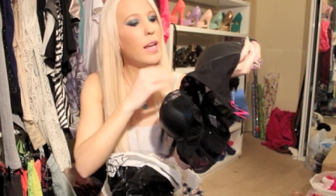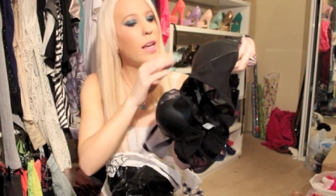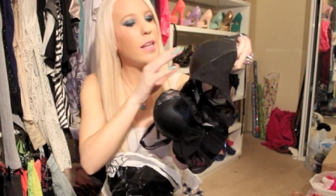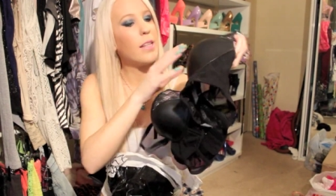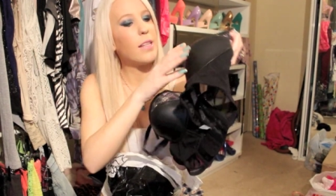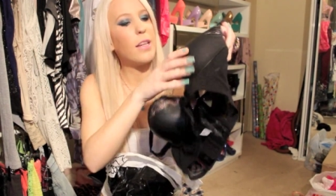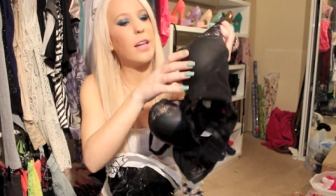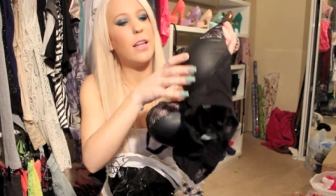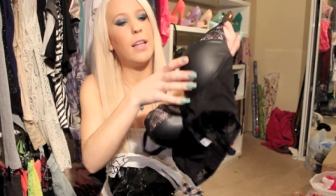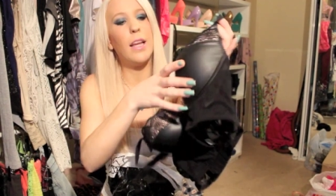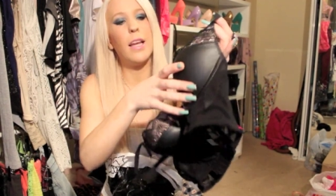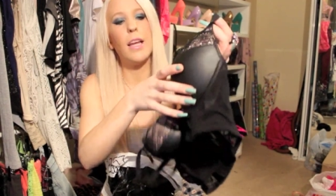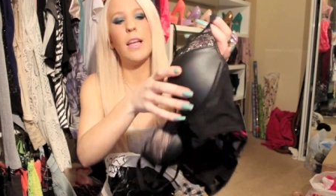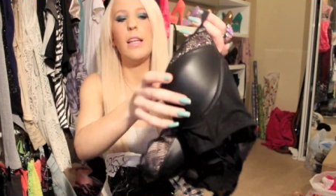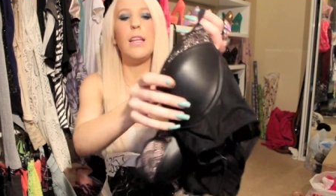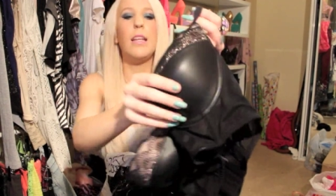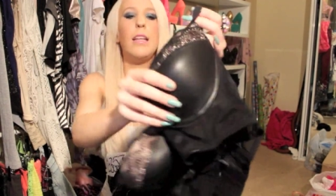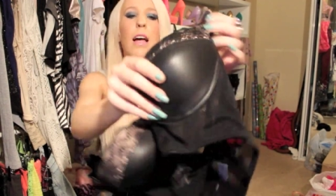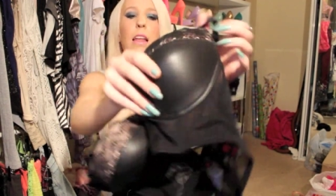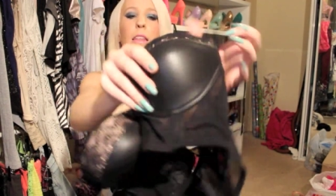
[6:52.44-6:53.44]
It's got like
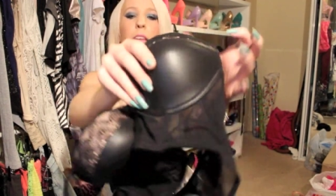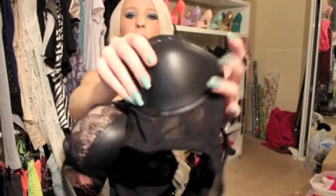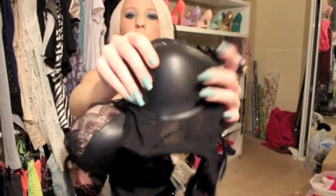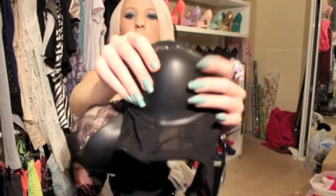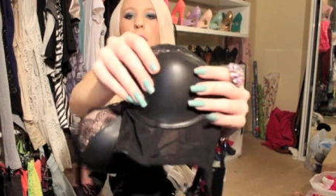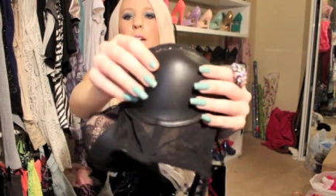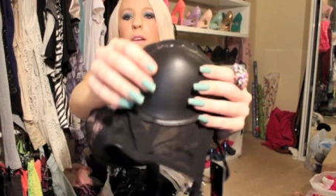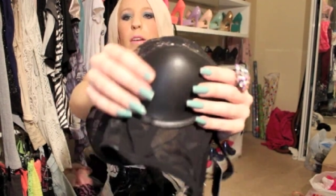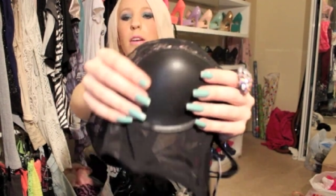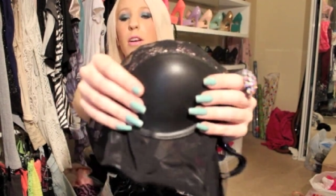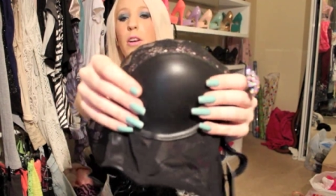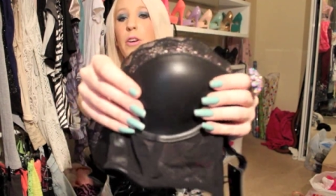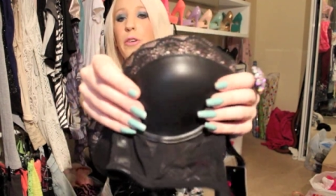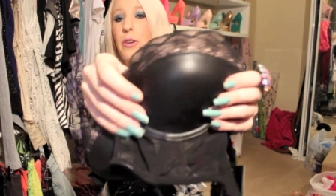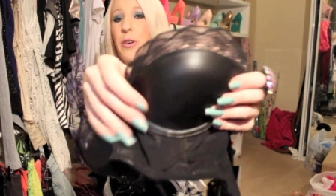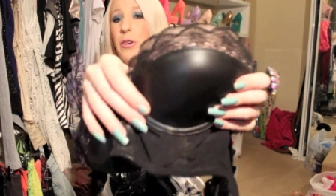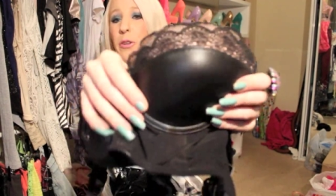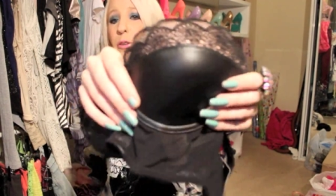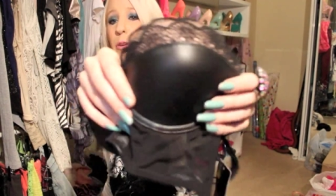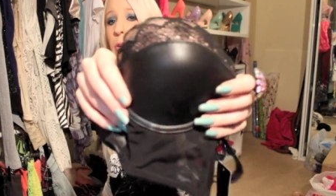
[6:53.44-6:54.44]
a leather,
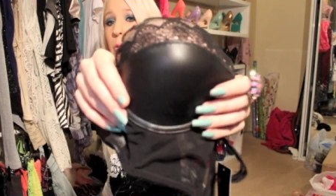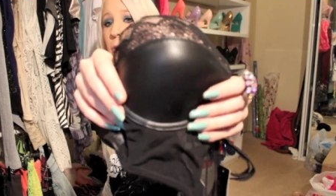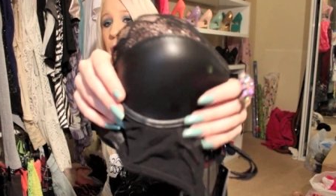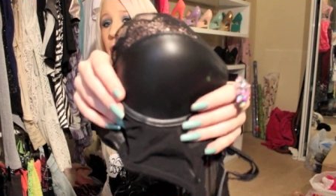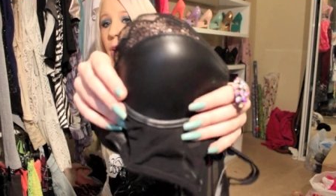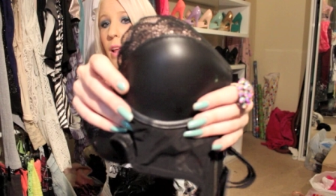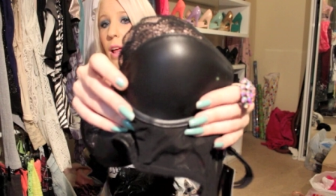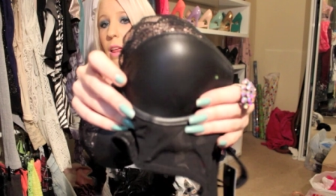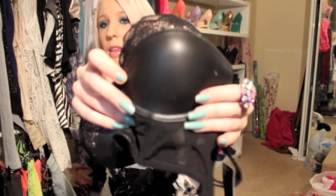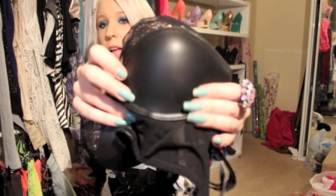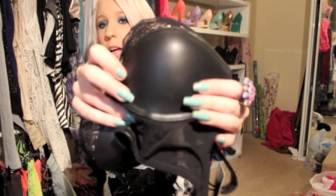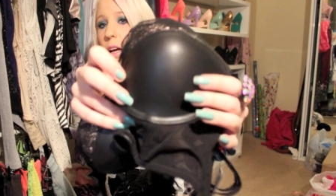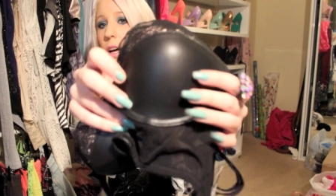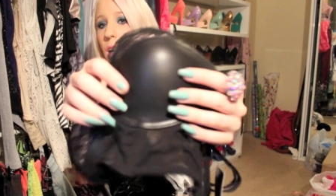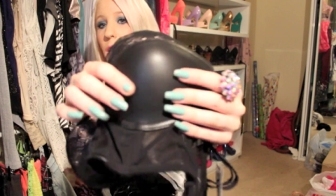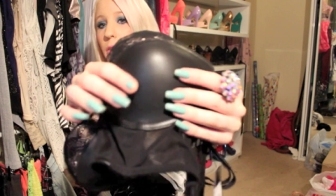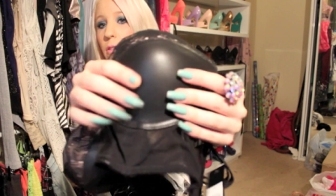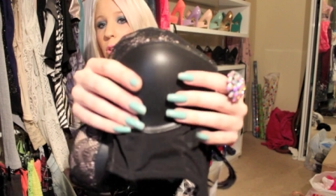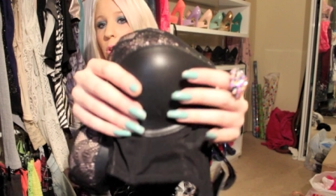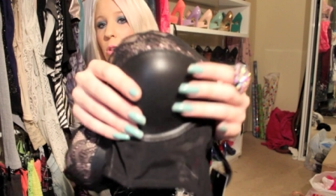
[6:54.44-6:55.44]
not real leather,
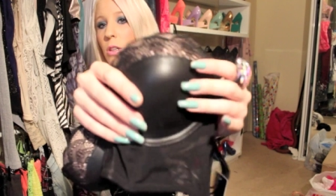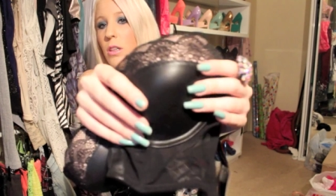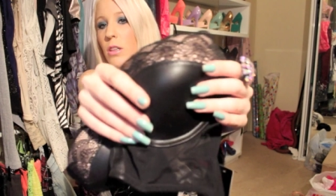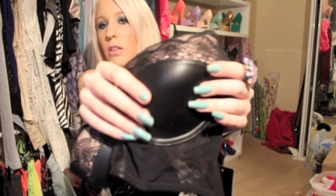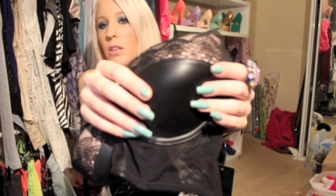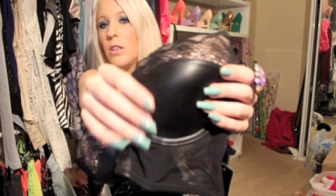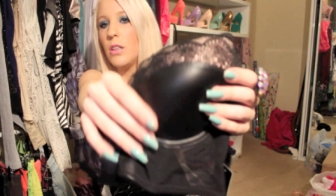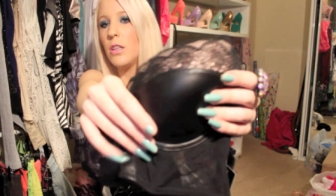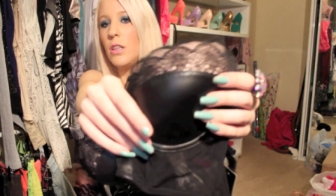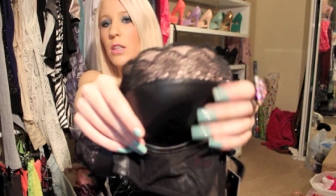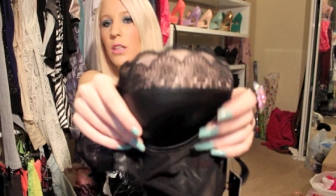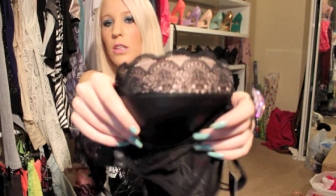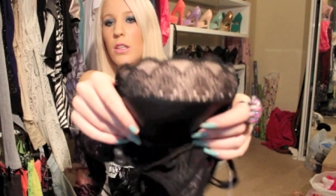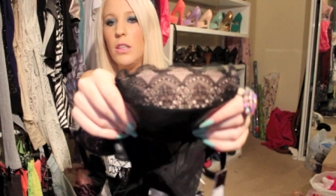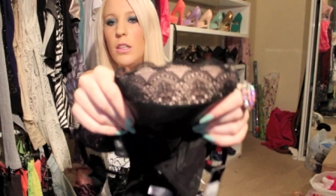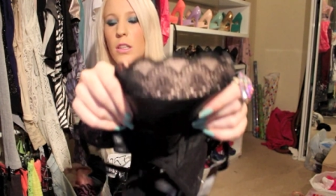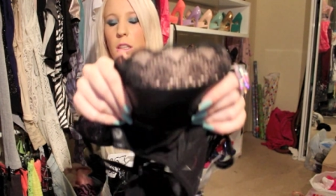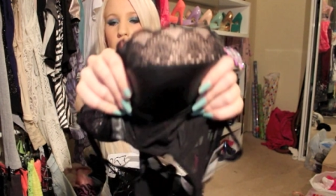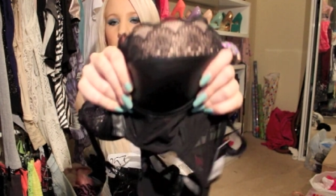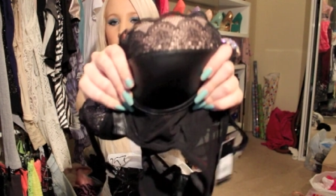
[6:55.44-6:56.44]
of course not,
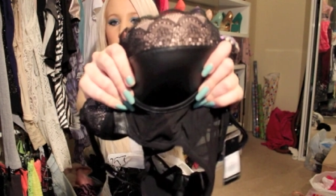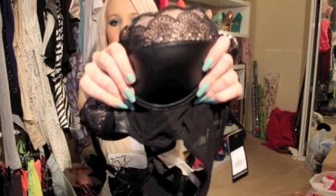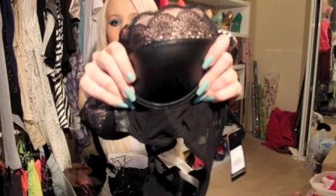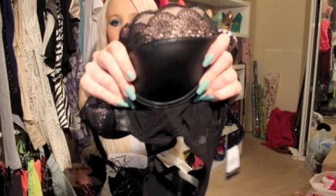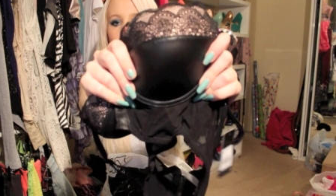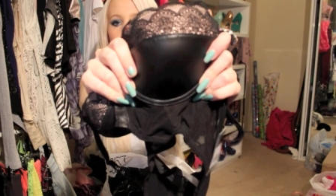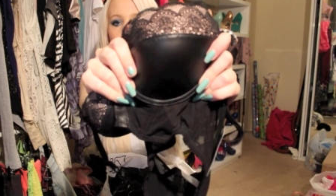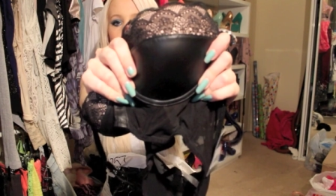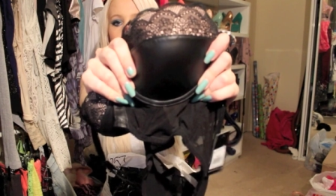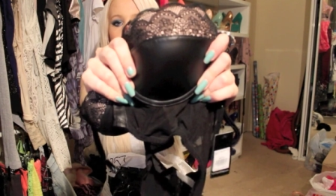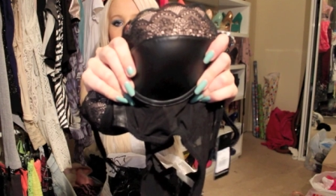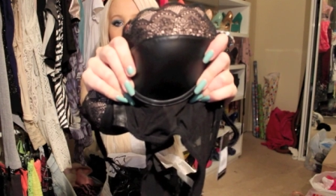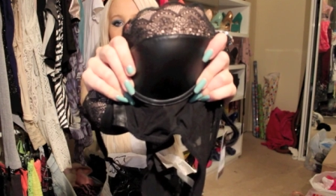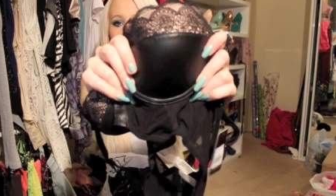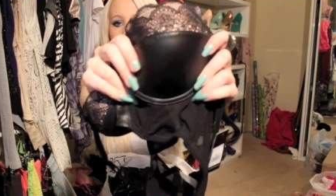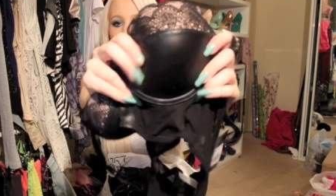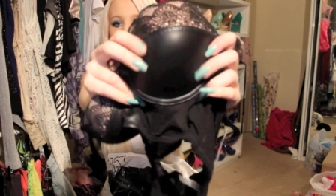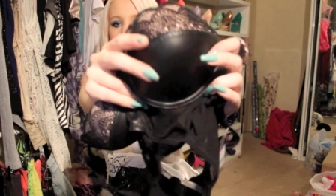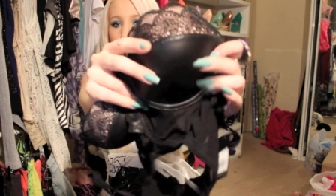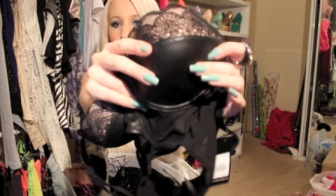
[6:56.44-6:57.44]
um, just like
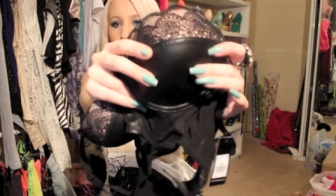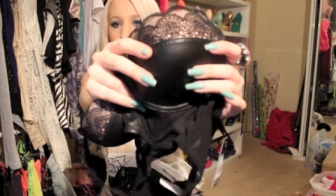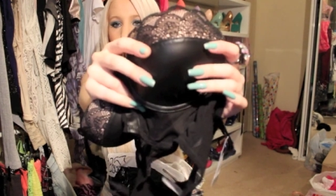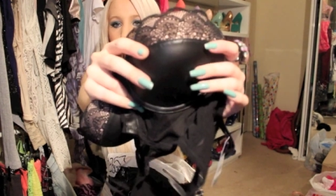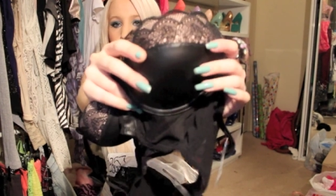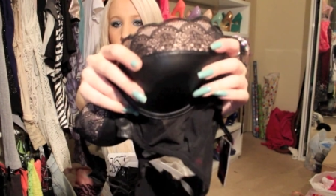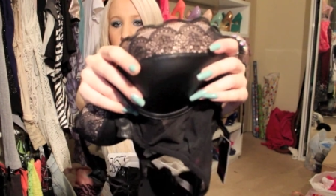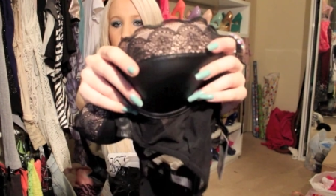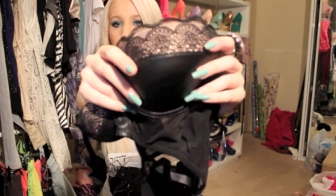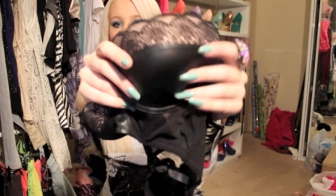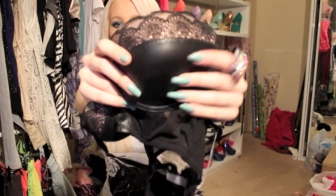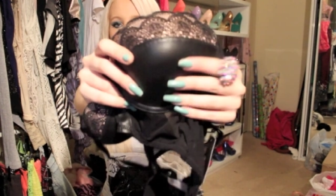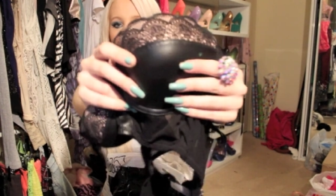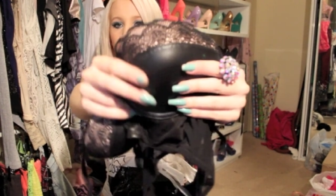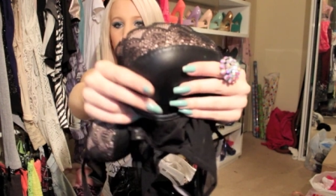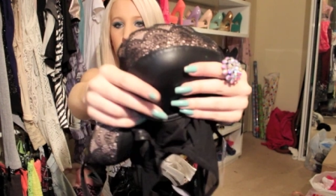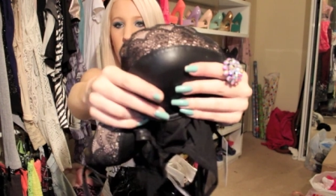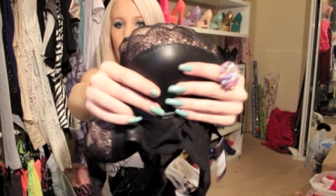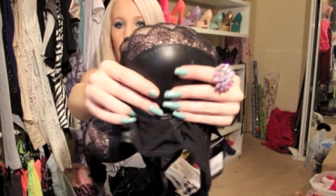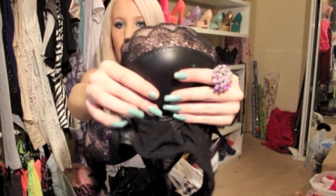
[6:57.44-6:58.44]
leather
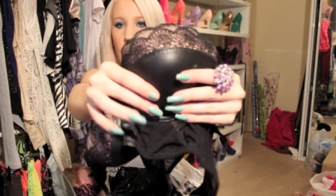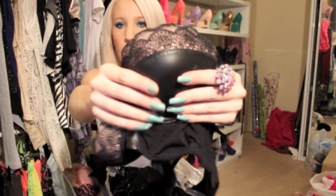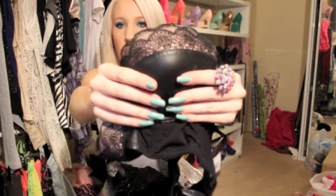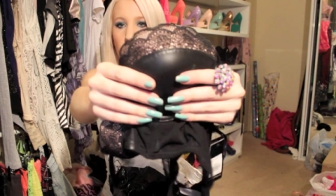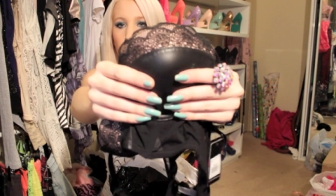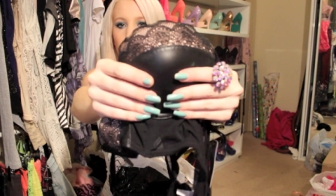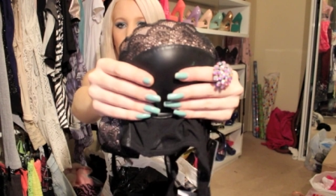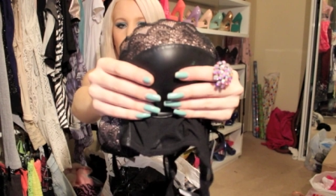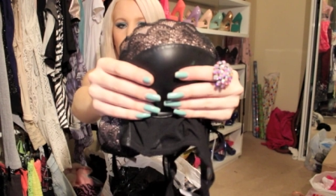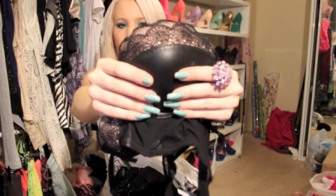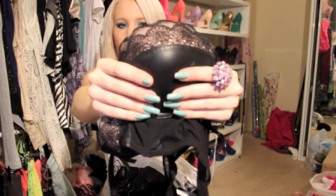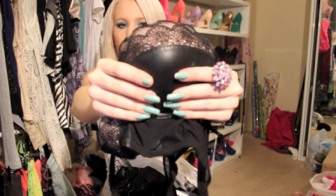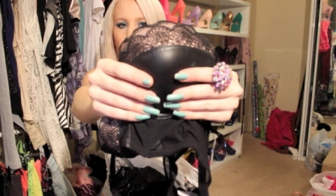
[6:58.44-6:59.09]
um,